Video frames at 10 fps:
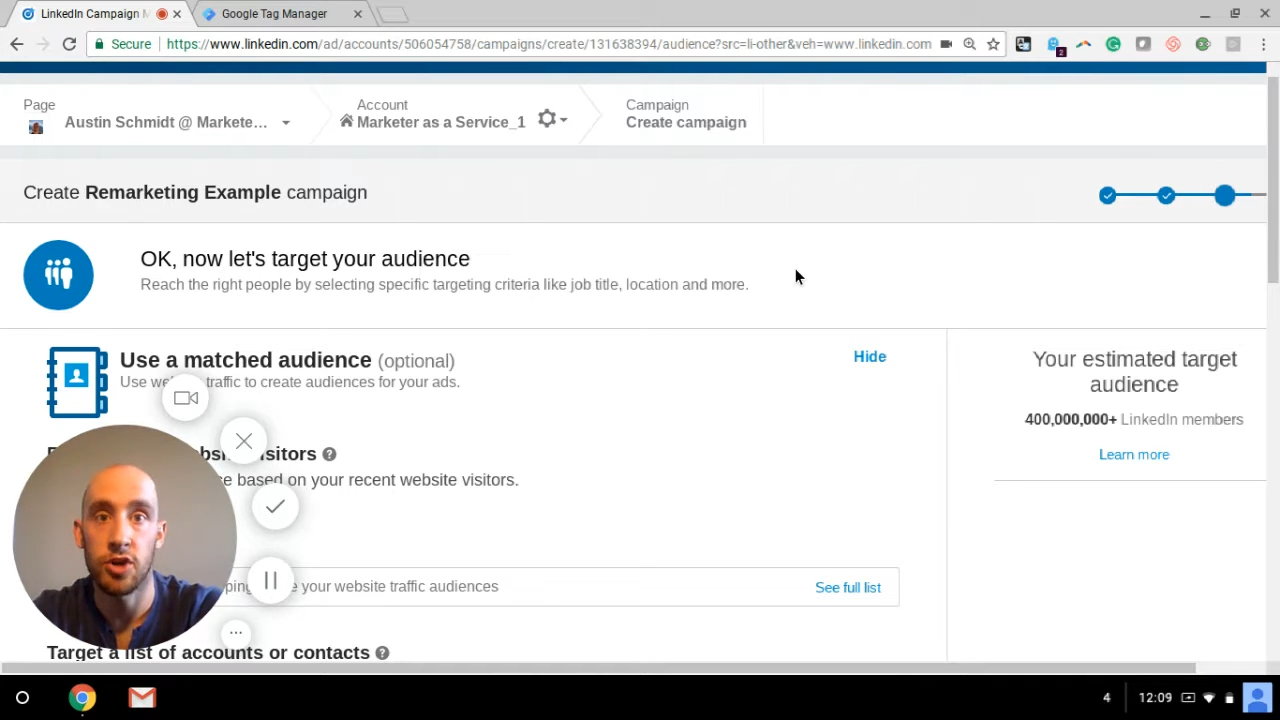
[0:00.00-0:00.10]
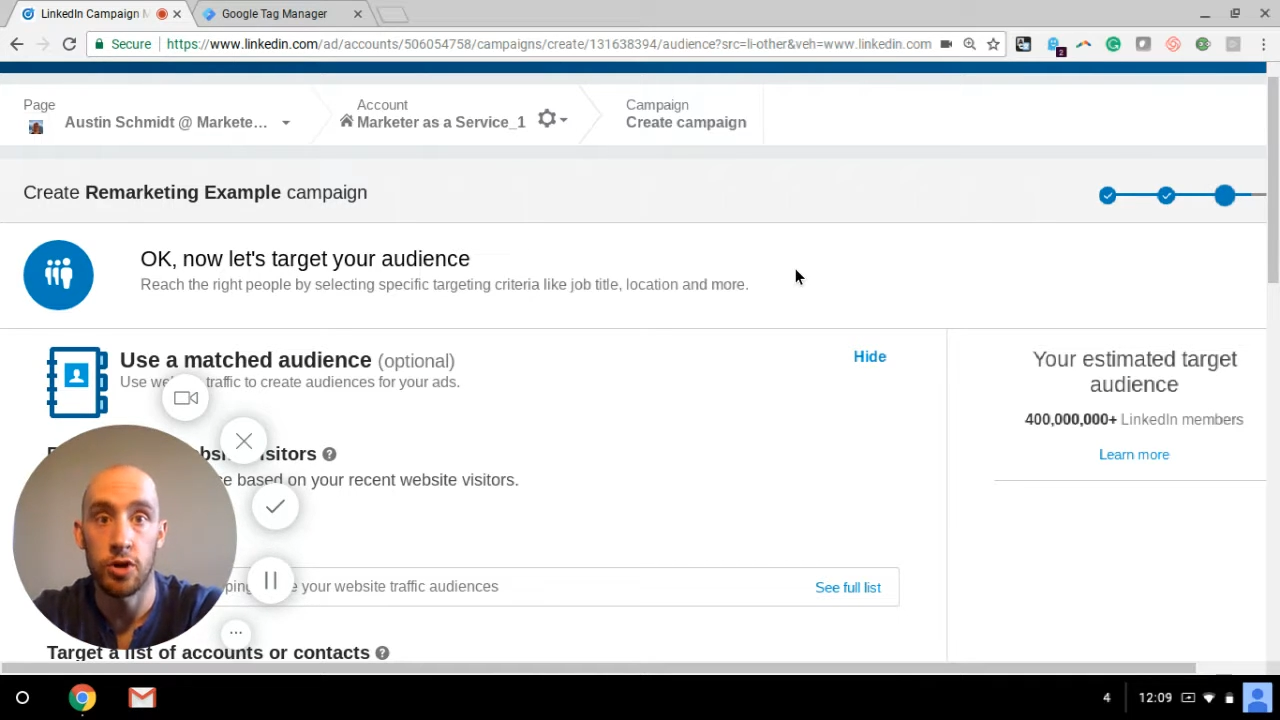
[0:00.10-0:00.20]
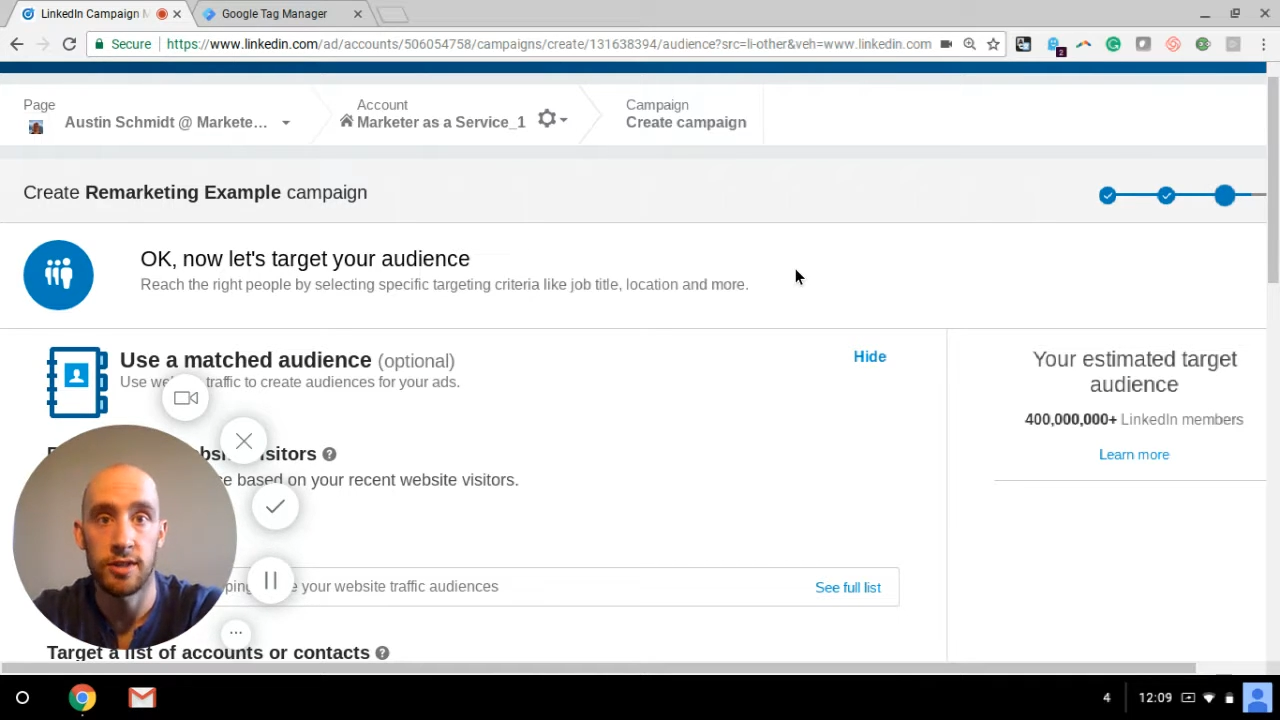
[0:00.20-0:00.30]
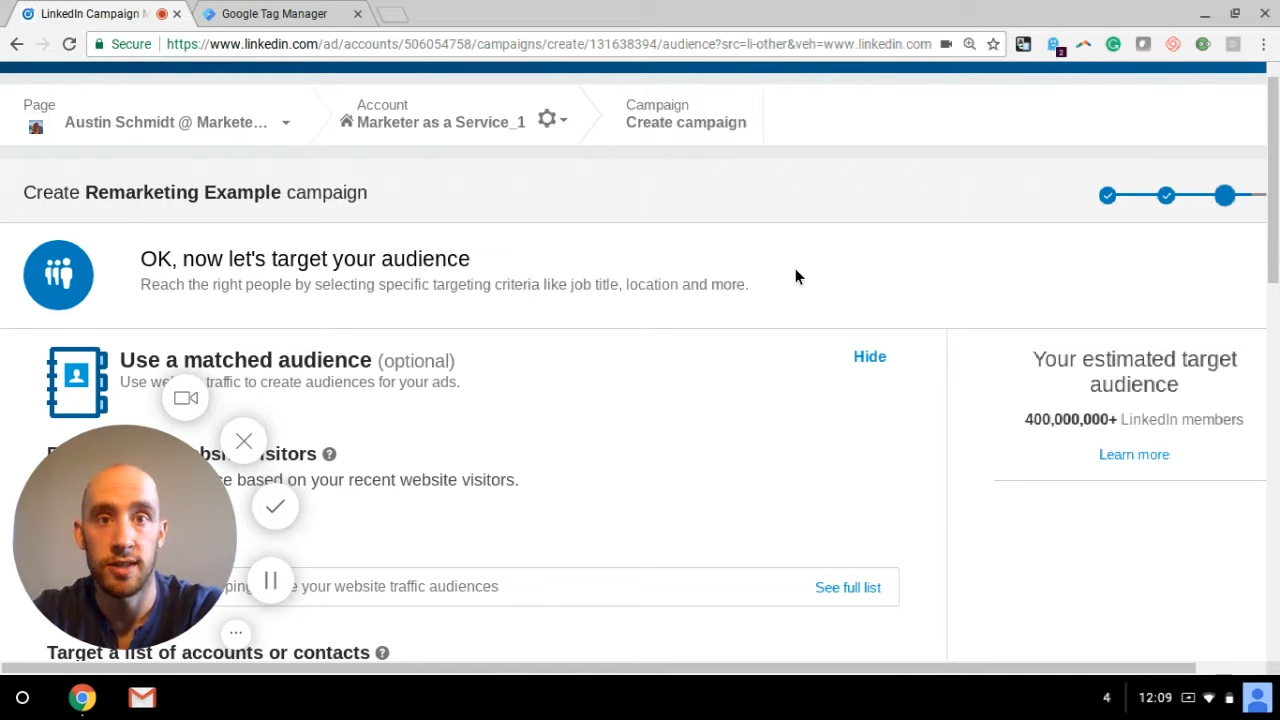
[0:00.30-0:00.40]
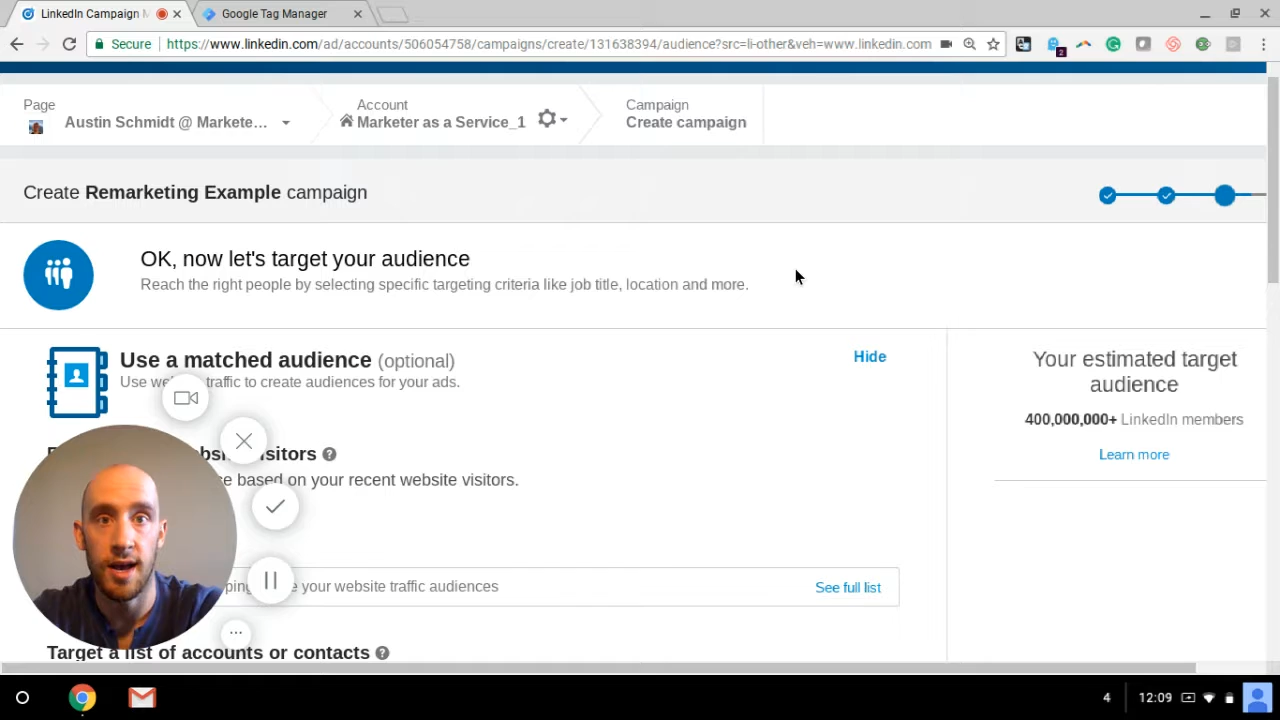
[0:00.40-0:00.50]
your
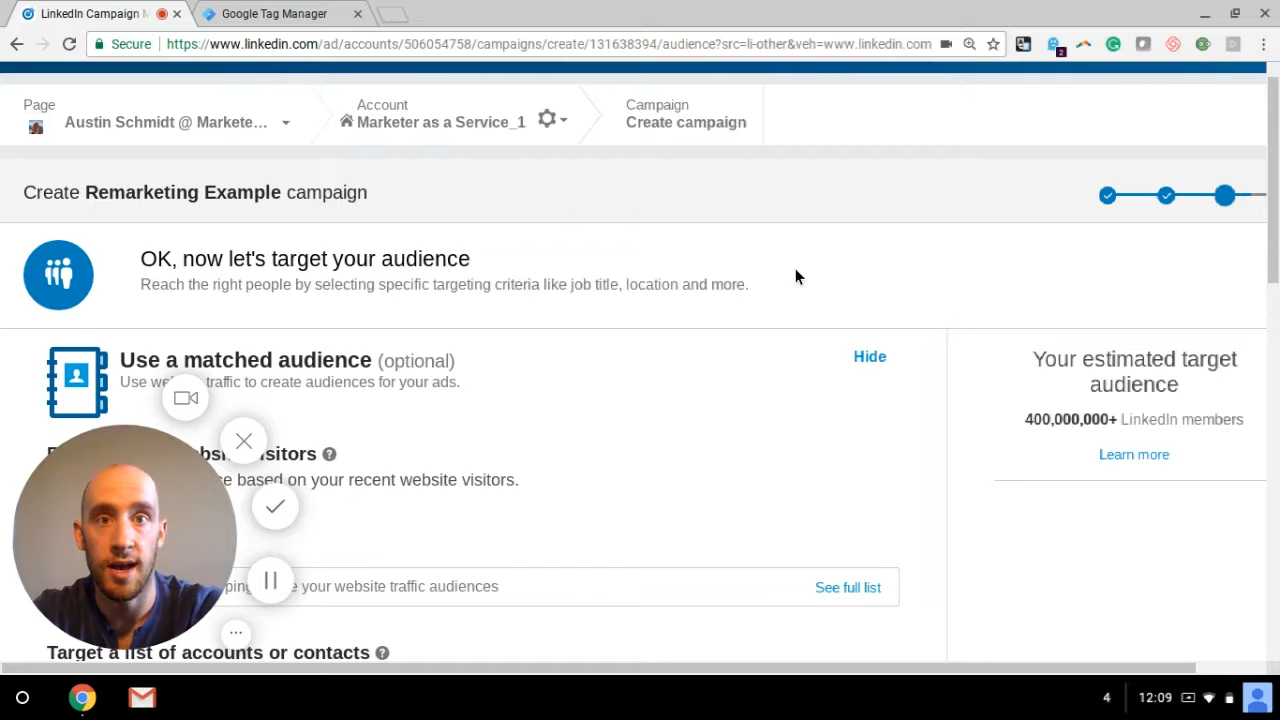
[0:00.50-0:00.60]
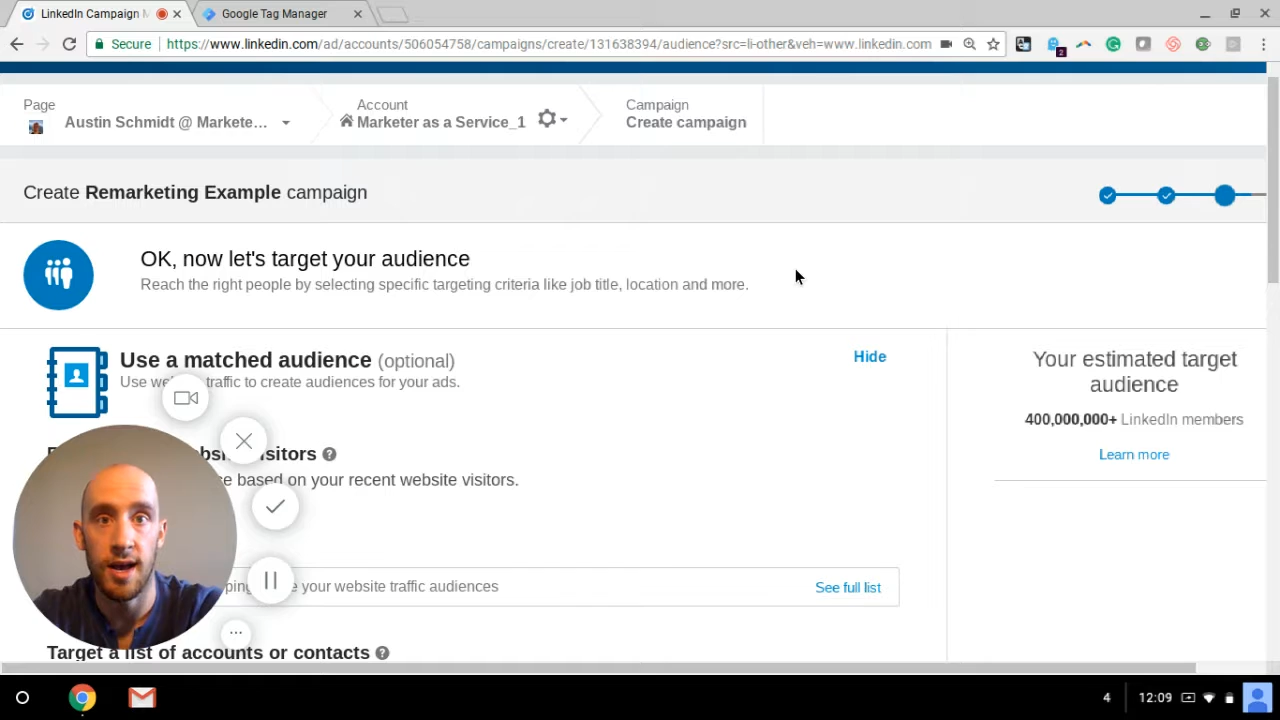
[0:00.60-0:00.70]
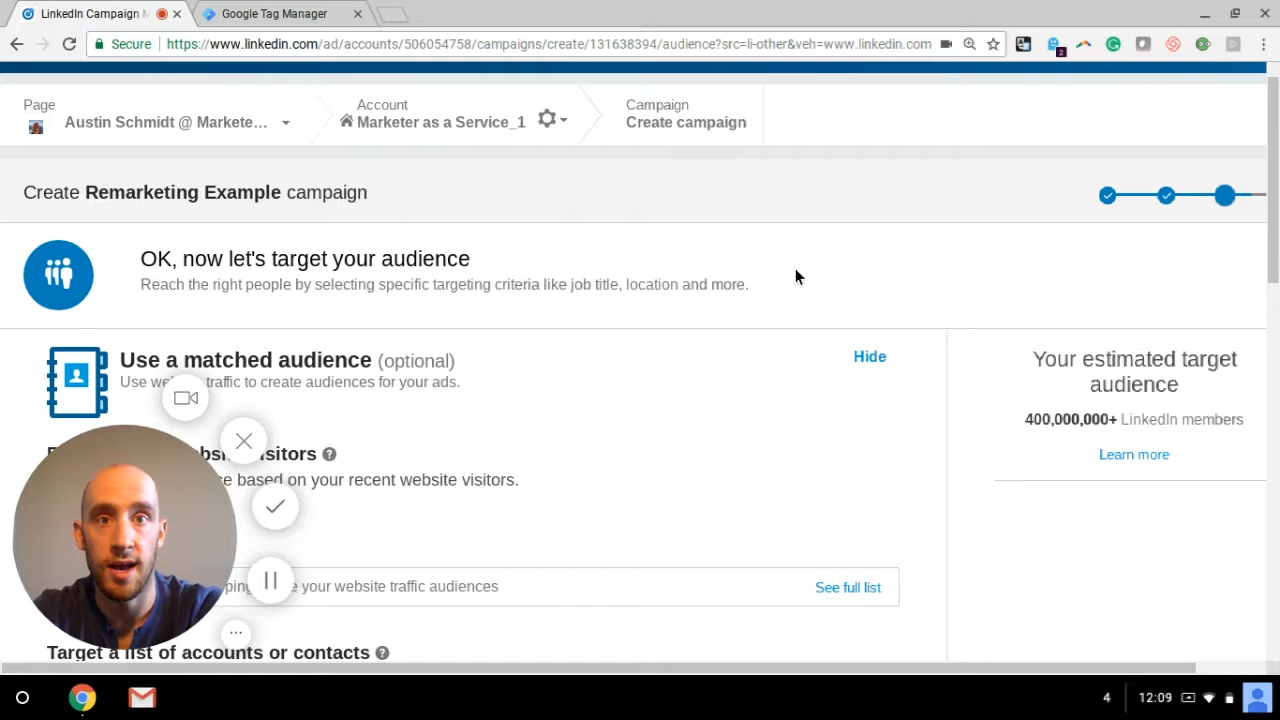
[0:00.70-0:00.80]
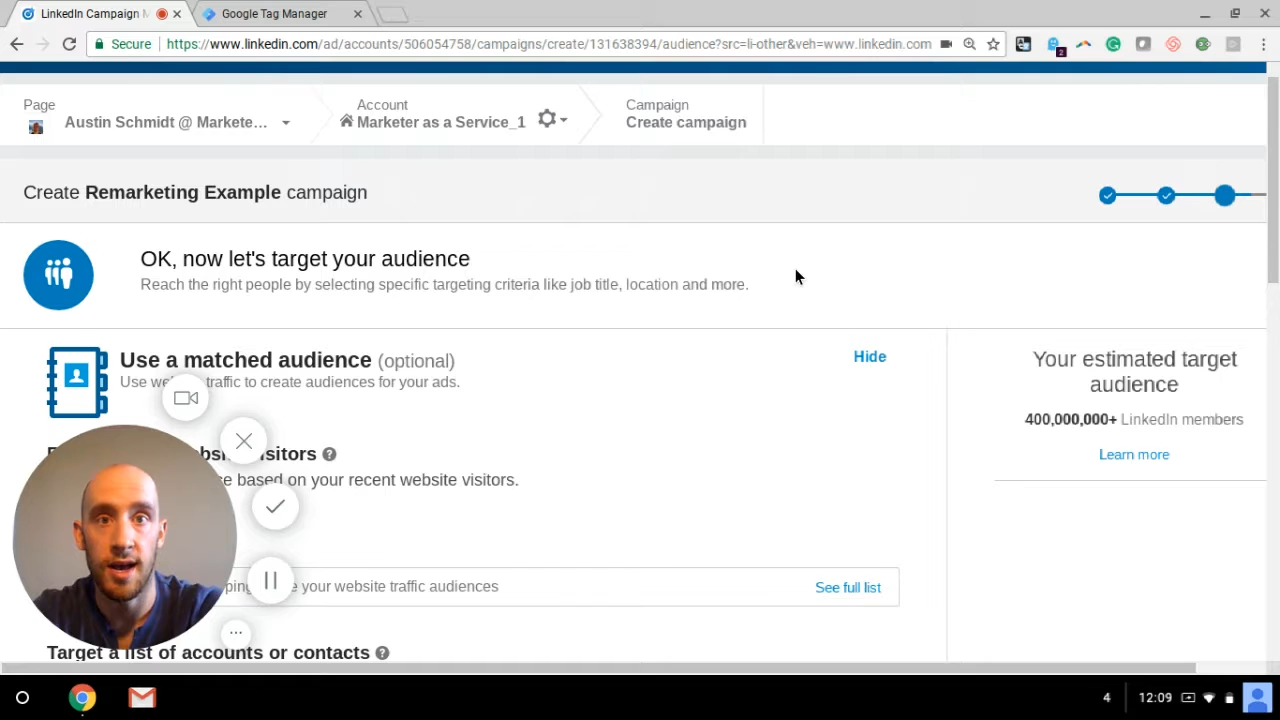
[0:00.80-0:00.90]
site